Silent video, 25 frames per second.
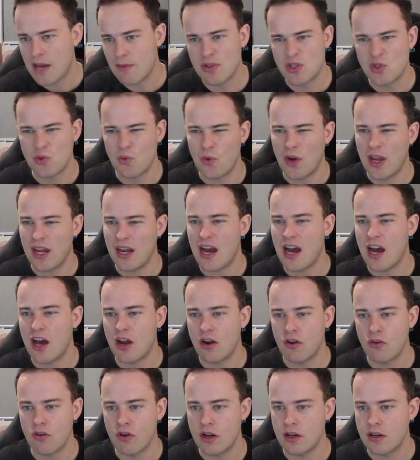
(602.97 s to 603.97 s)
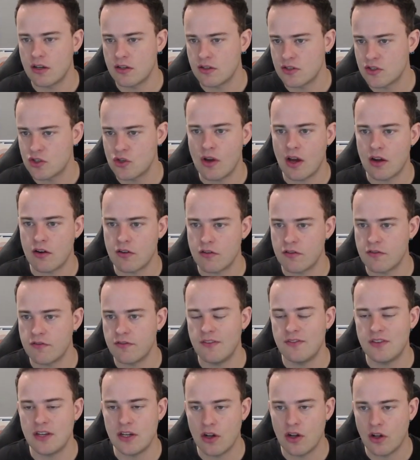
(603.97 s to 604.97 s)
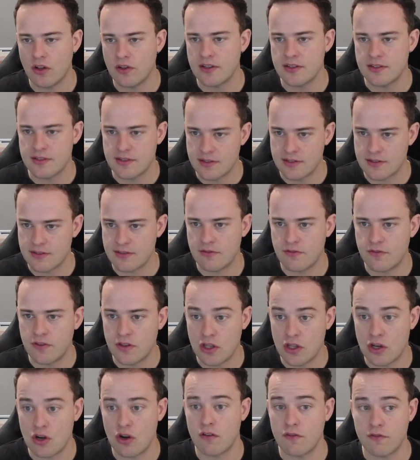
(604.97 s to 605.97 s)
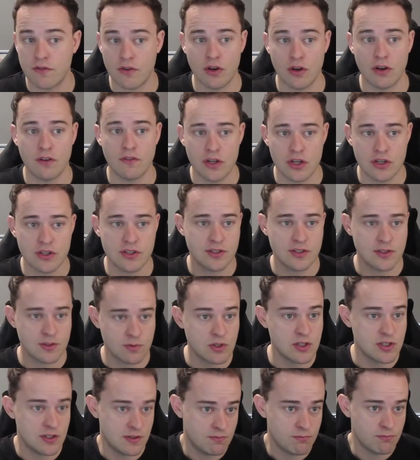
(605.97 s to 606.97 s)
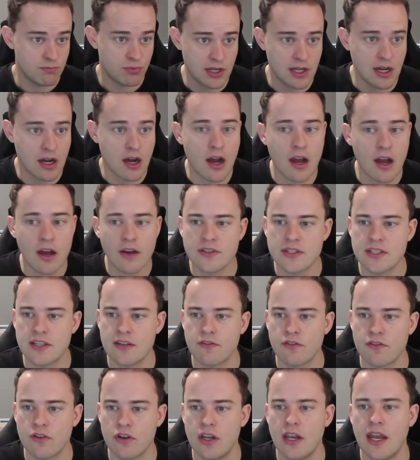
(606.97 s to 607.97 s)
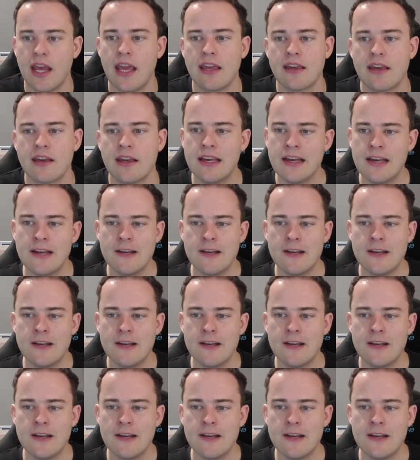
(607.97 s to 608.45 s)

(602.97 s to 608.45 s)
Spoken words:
between $100 and $250 for the non-foil versions, which is pretty high, obviously, for a unique.